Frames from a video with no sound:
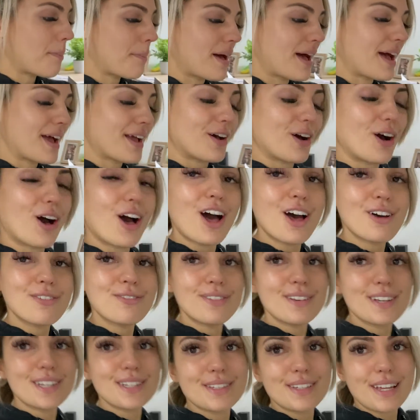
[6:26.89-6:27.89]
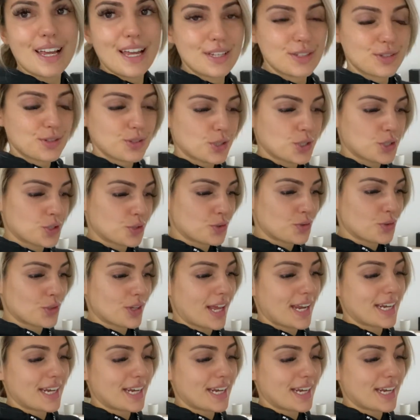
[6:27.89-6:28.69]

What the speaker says: my office as usual,